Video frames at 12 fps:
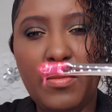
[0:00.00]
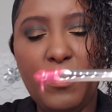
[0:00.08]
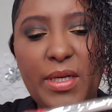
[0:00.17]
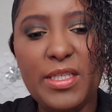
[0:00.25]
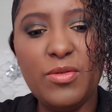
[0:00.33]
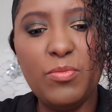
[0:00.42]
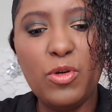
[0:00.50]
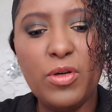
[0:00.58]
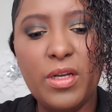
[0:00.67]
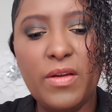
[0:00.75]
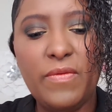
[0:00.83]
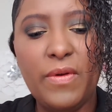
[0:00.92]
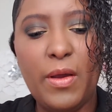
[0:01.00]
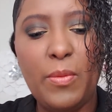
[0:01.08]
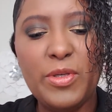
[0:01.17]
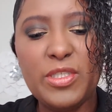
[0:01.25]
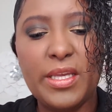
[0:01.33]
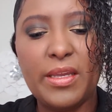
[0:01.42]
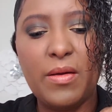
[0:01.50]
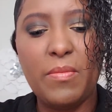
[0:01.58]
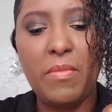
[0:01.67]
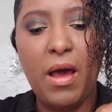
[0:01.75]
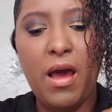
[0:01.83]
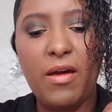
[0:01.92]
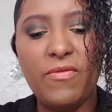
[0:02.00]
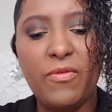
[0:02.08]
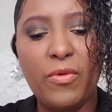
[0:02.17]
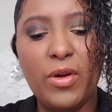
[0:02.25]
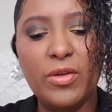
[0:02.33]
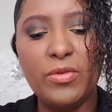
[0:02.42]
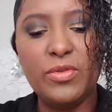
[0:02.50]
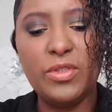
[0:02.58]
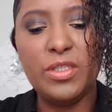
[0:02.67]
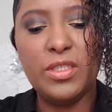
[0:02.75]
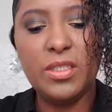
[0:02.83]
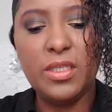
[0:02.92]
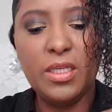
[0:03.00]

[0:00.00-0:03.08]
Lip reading: Much more of almost like a mauve rose.